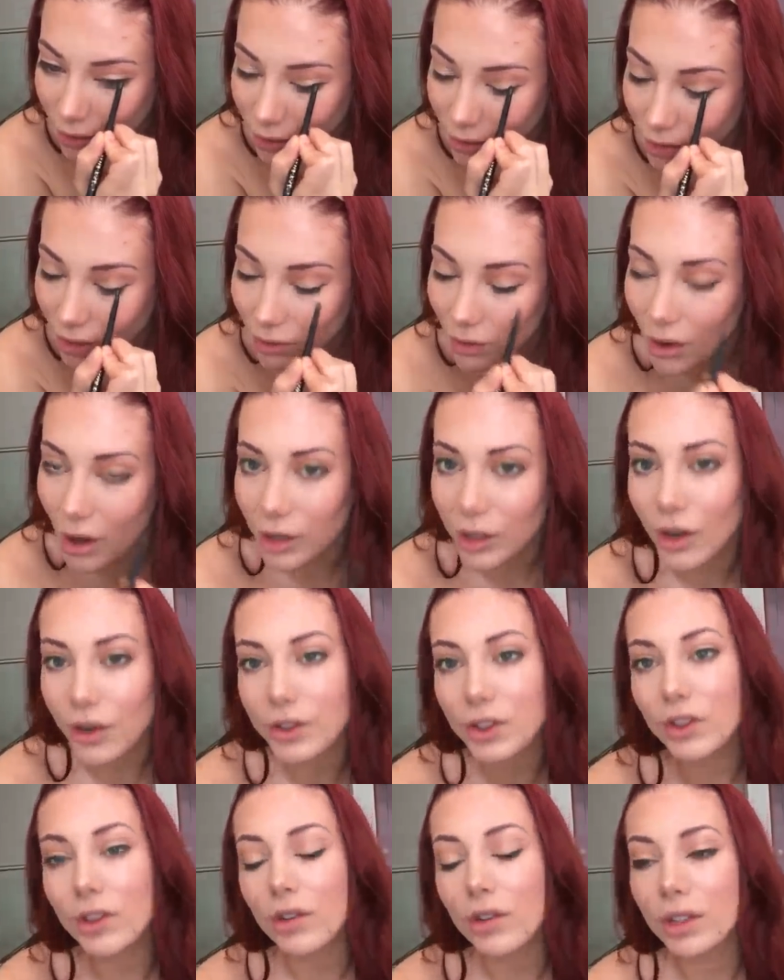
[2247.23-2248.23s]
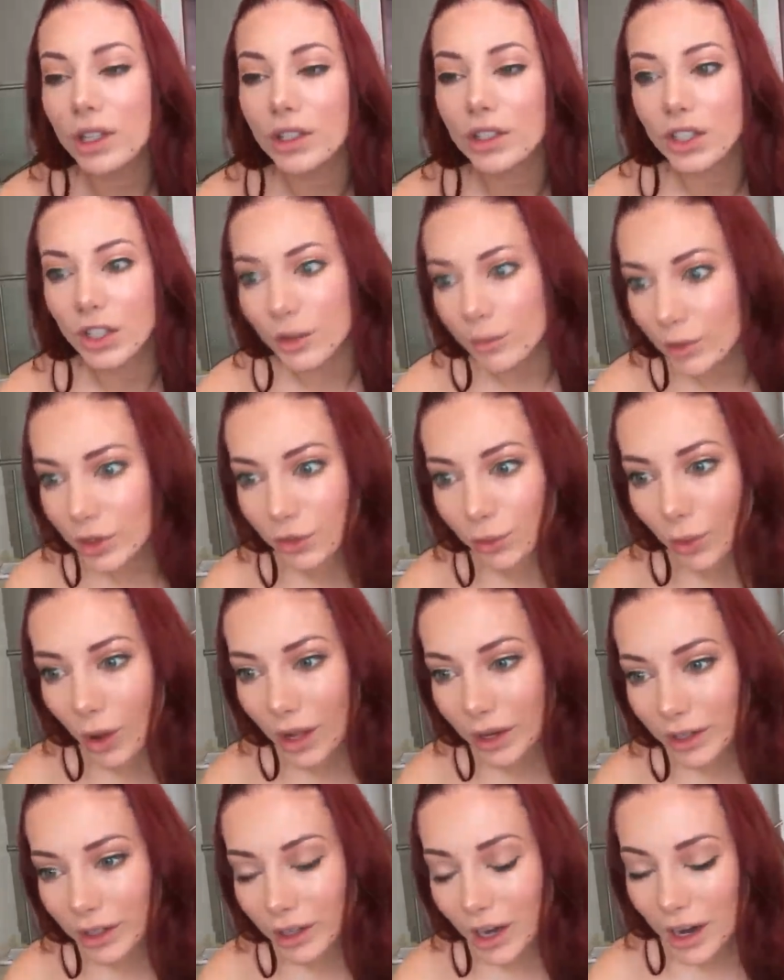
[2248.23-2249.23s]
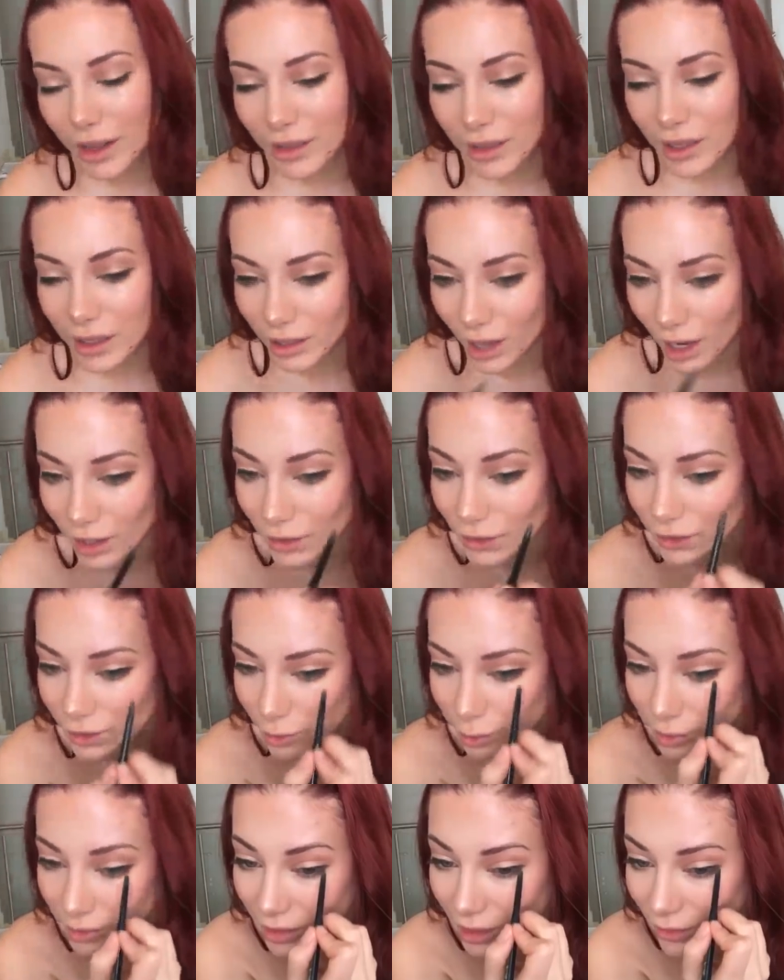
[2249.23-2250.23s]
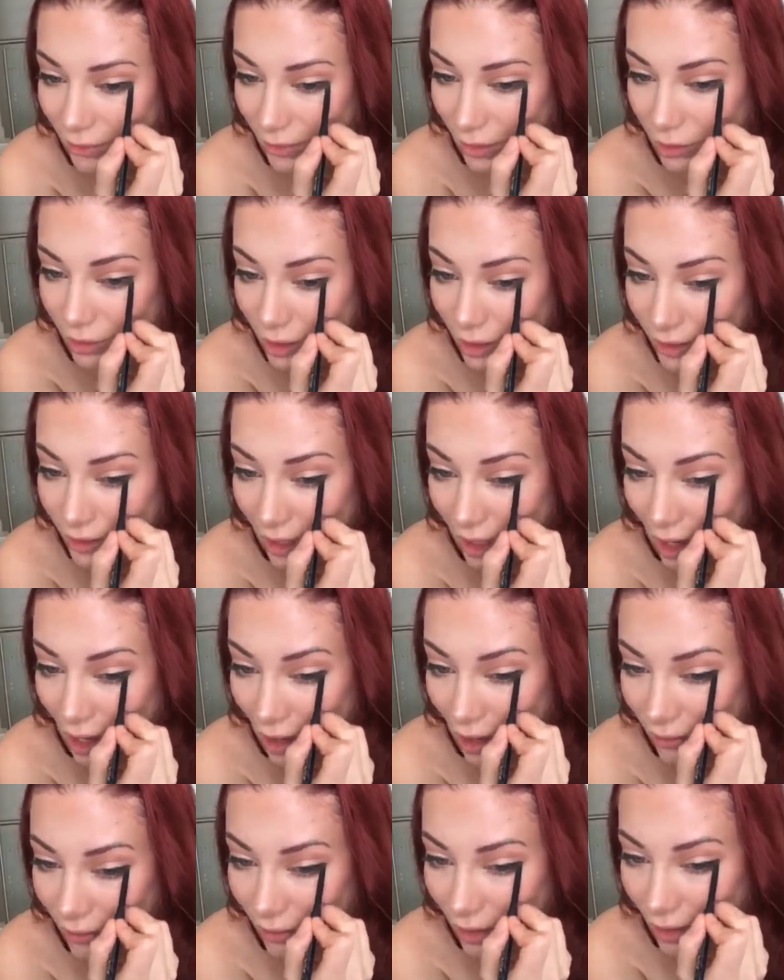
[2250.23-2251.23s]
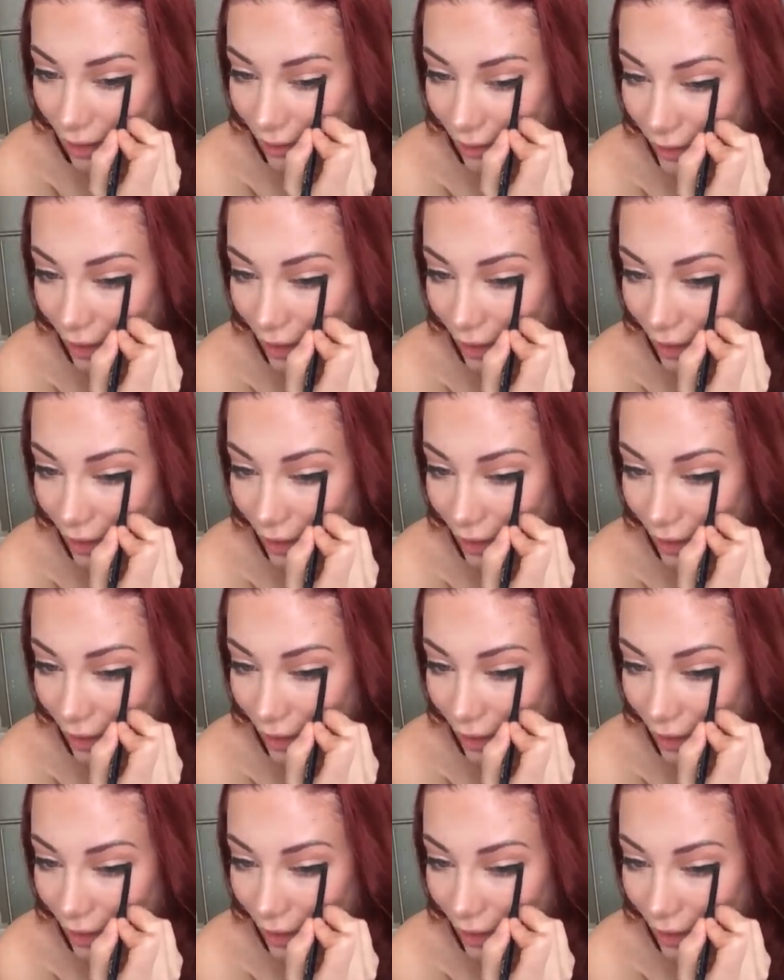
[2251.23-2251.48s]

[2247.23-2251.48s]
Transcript: You don't, you also don't need too much water. I think I used to believe that you need to have like